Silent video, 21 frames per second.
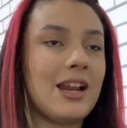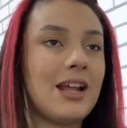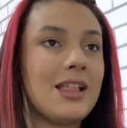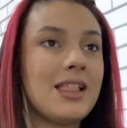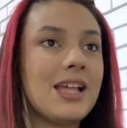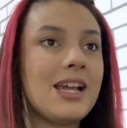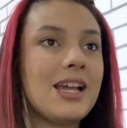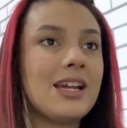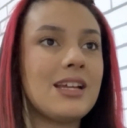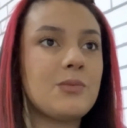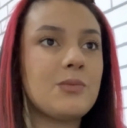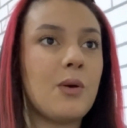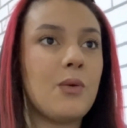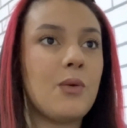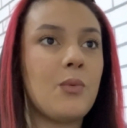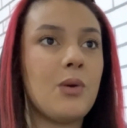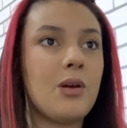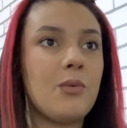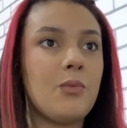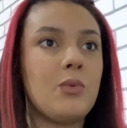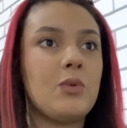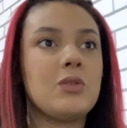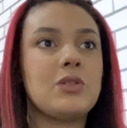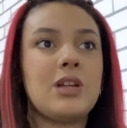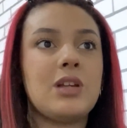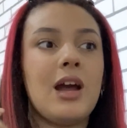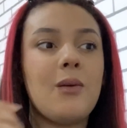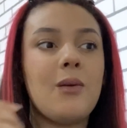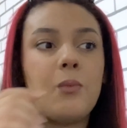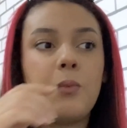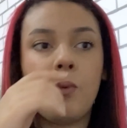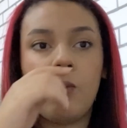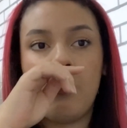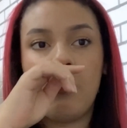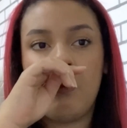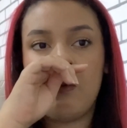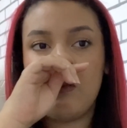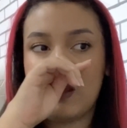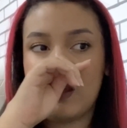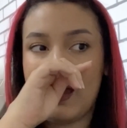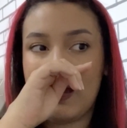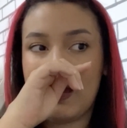And I think as well what it was, I
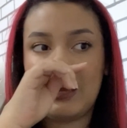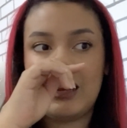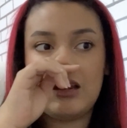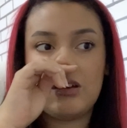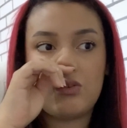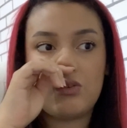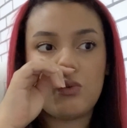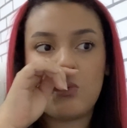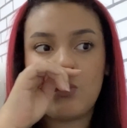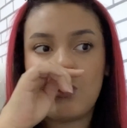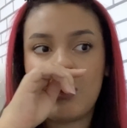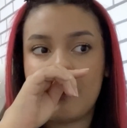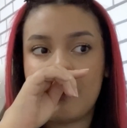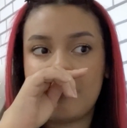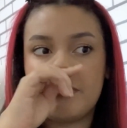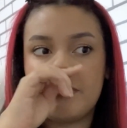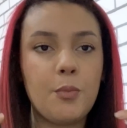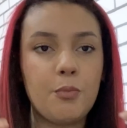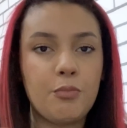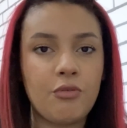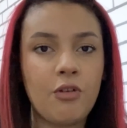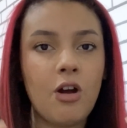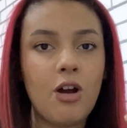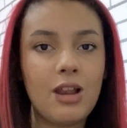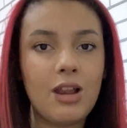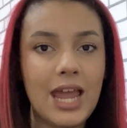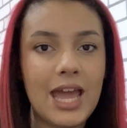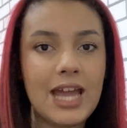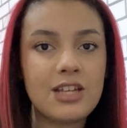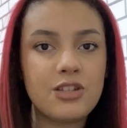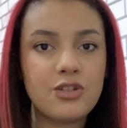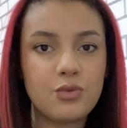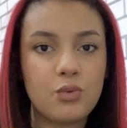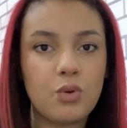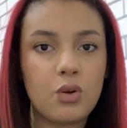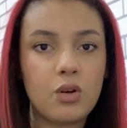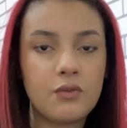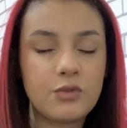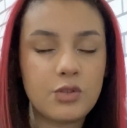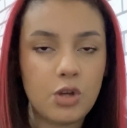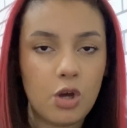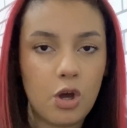wore like a little bralette
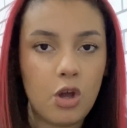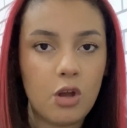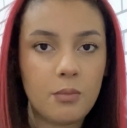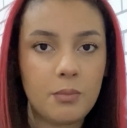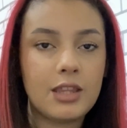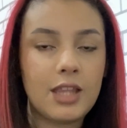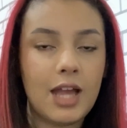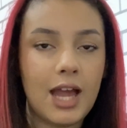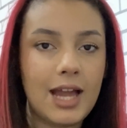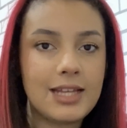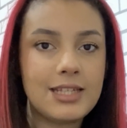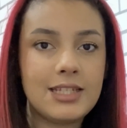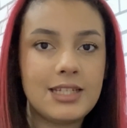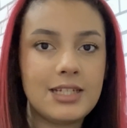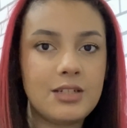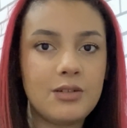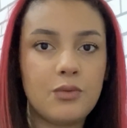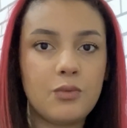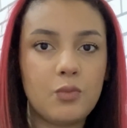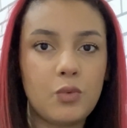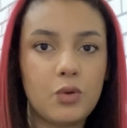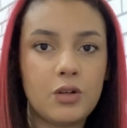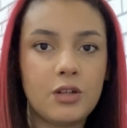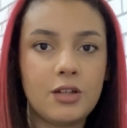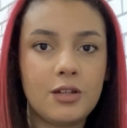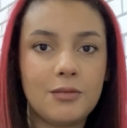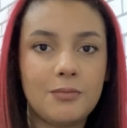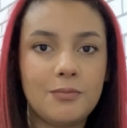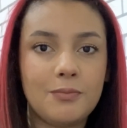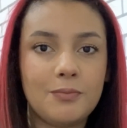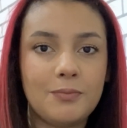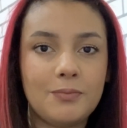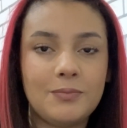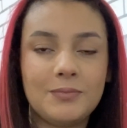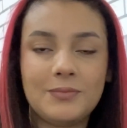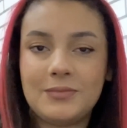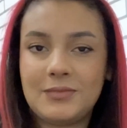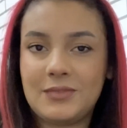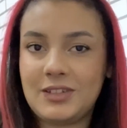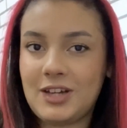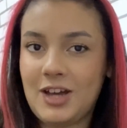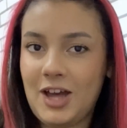sort of top that I didn't want
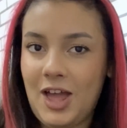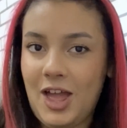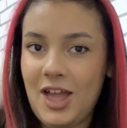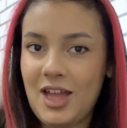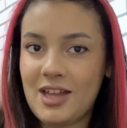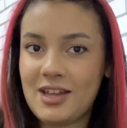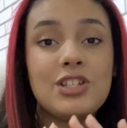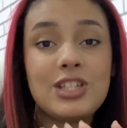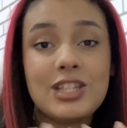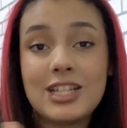to cut.